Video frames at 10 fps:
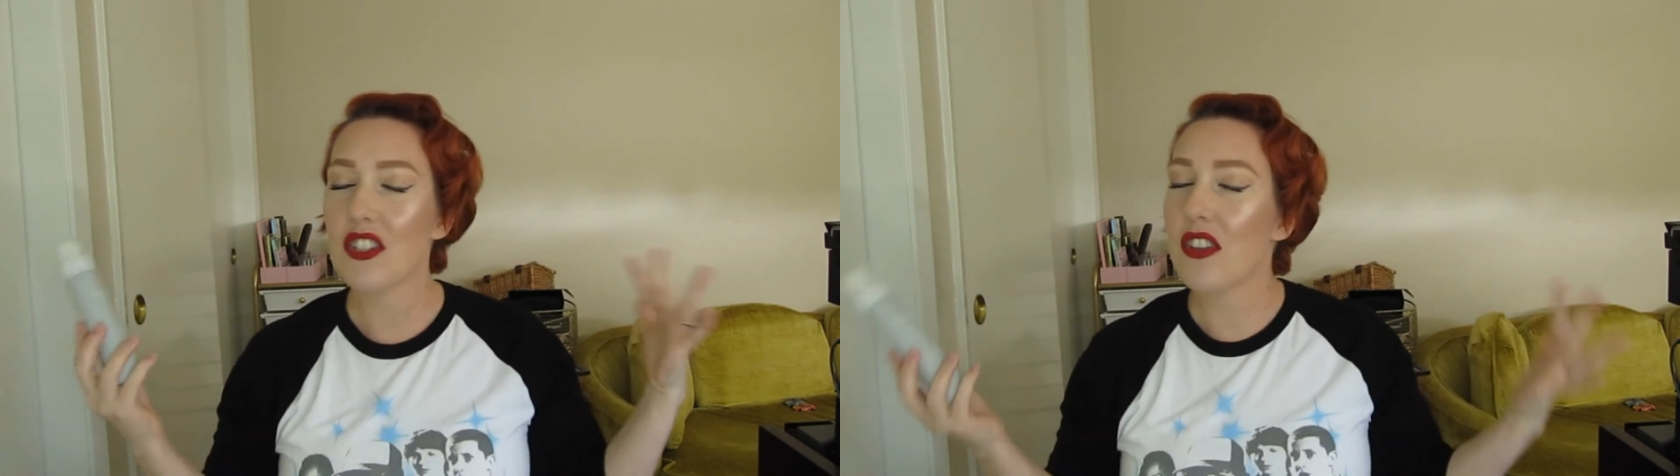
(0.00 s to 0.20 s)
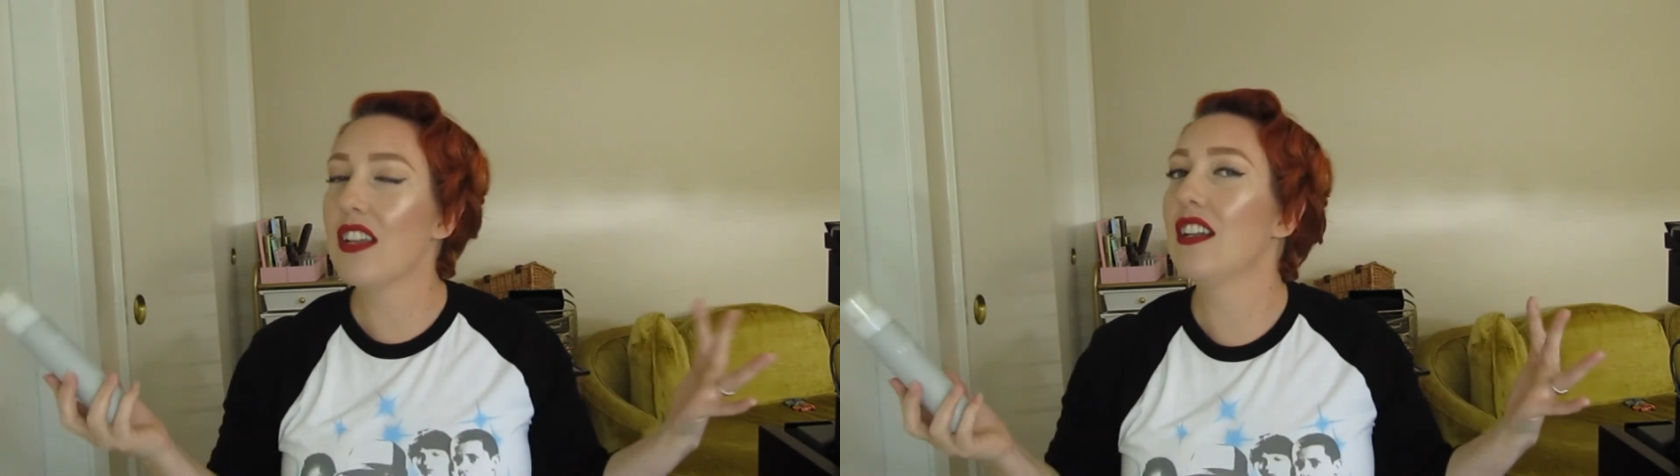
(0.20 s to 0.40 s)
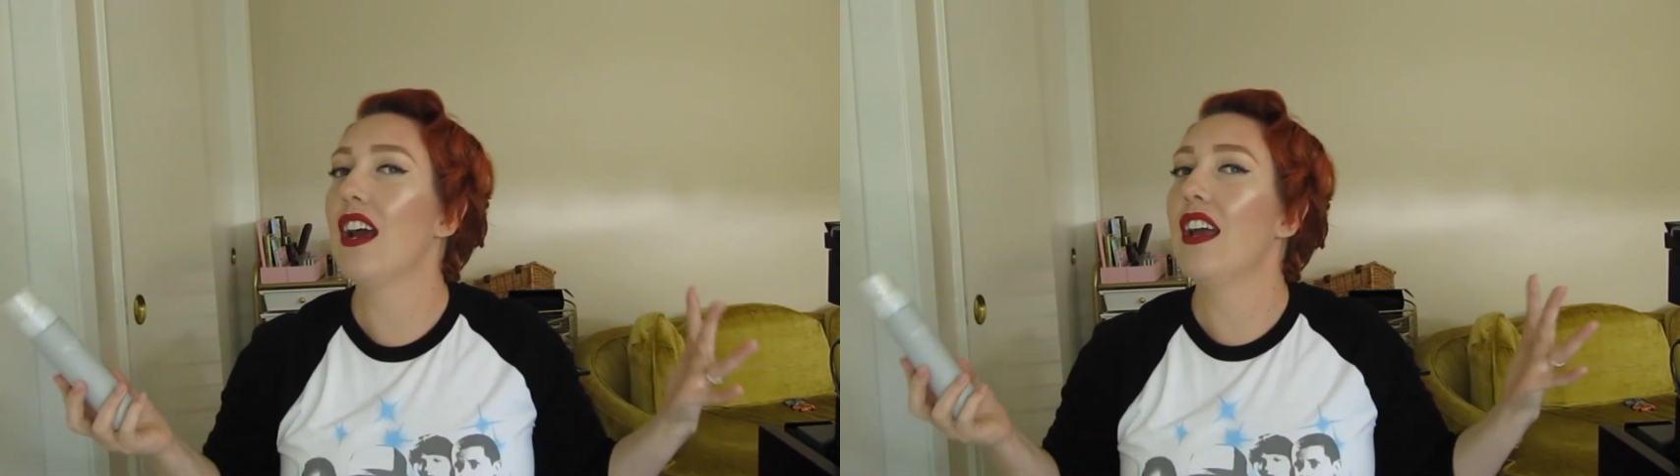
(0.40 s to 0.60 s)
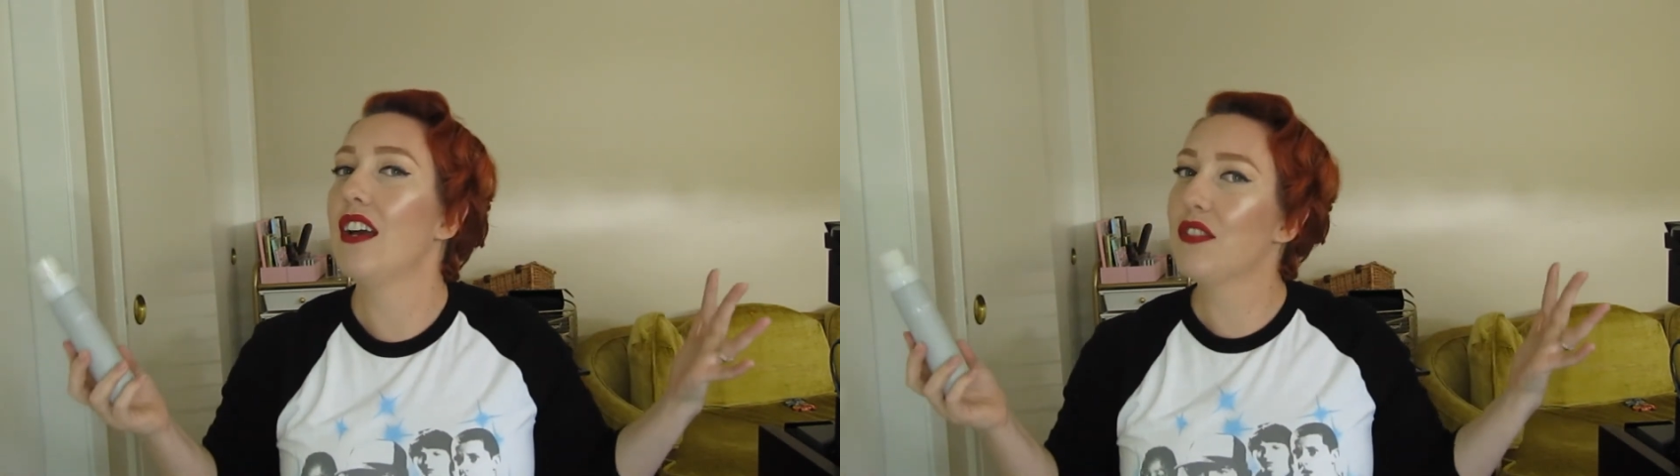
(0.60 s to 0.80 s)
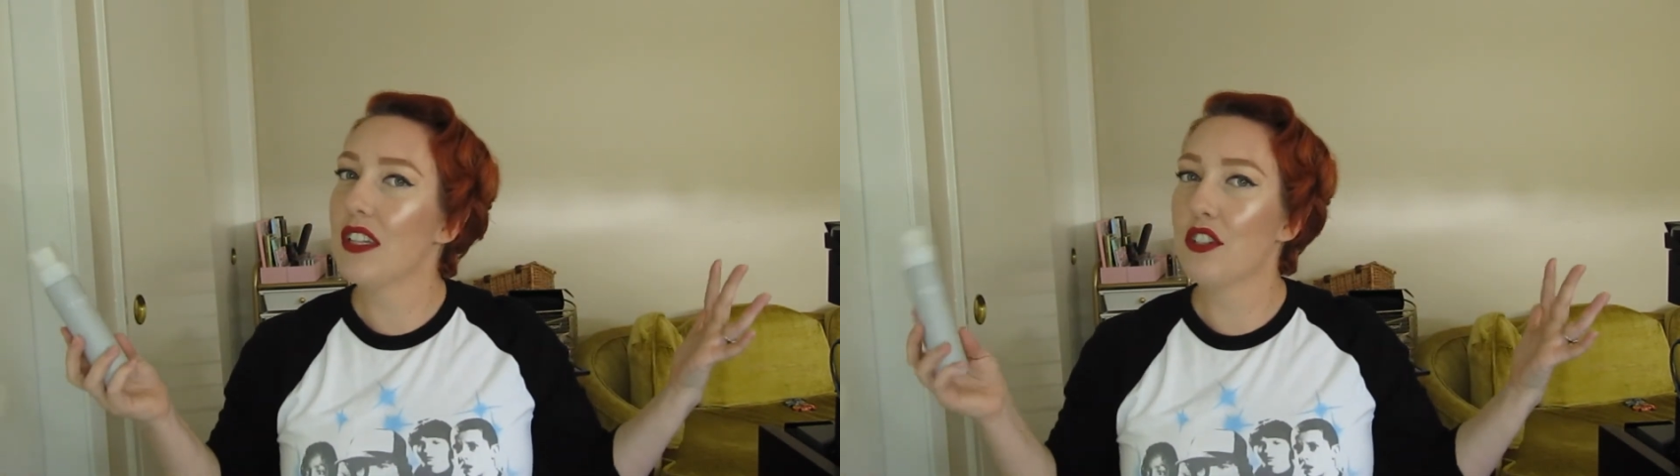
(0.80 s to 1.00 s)
So then I
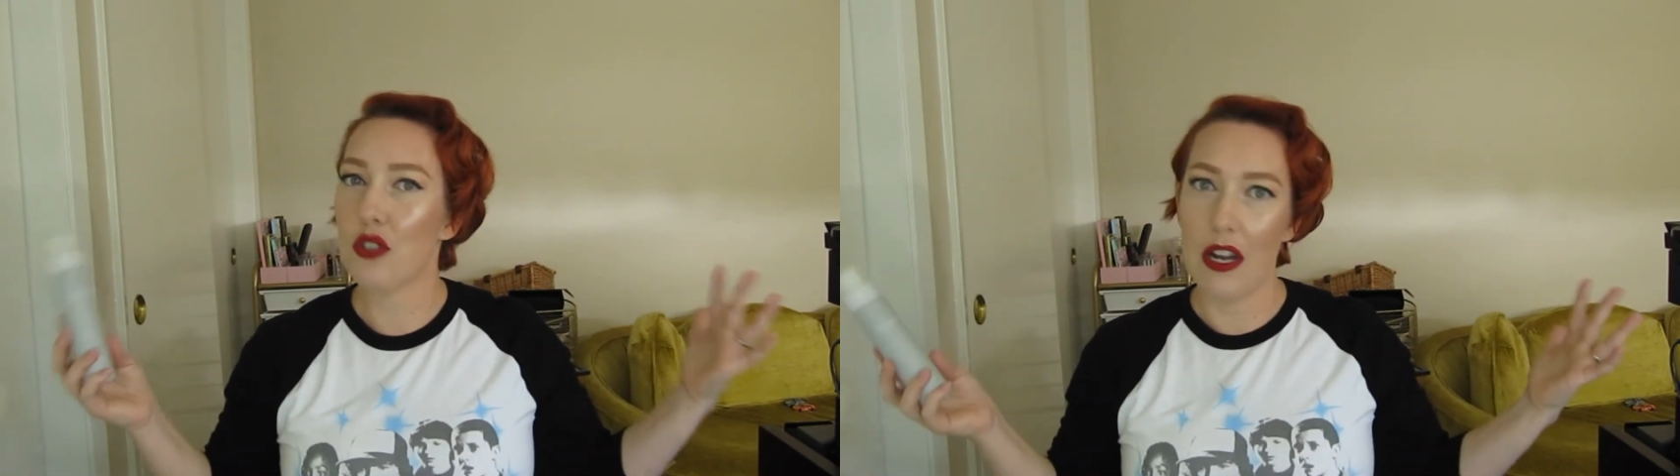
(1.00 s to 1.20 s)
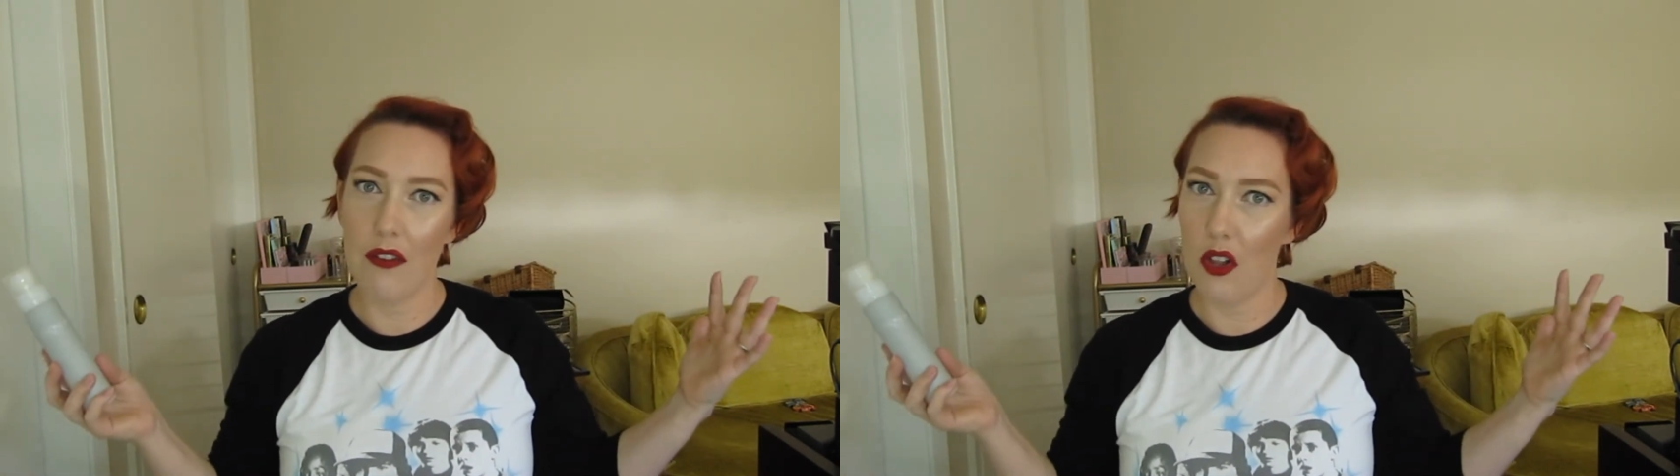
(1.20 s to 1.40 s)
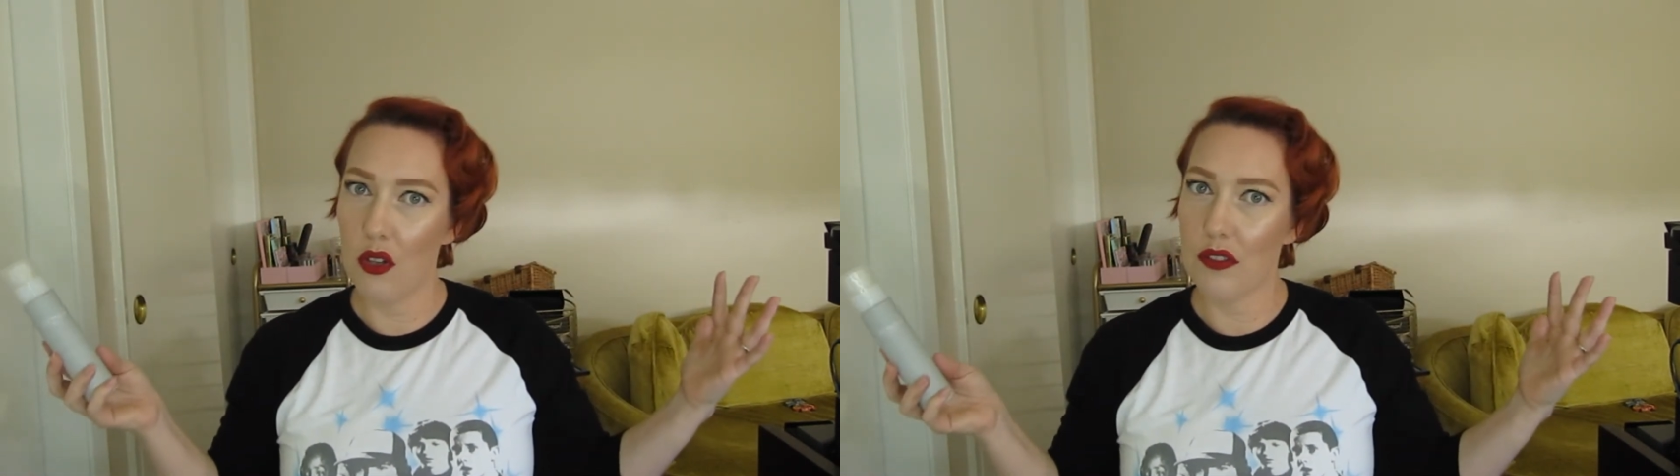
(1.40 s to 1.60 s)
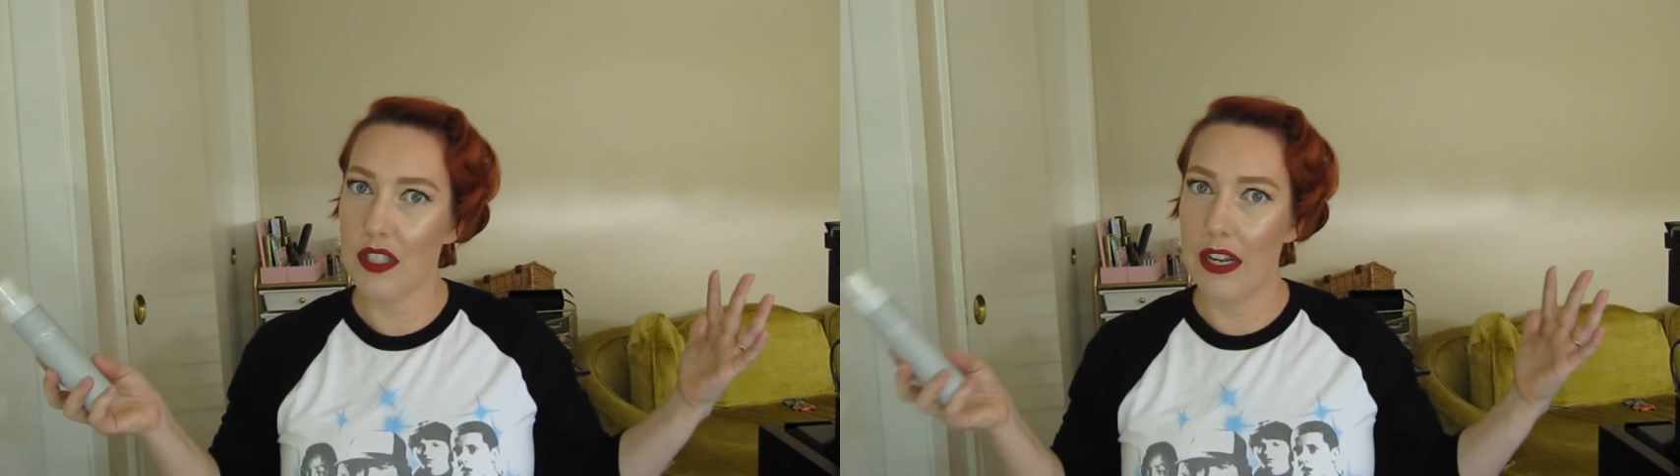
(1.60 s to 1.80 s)
have to like drive all over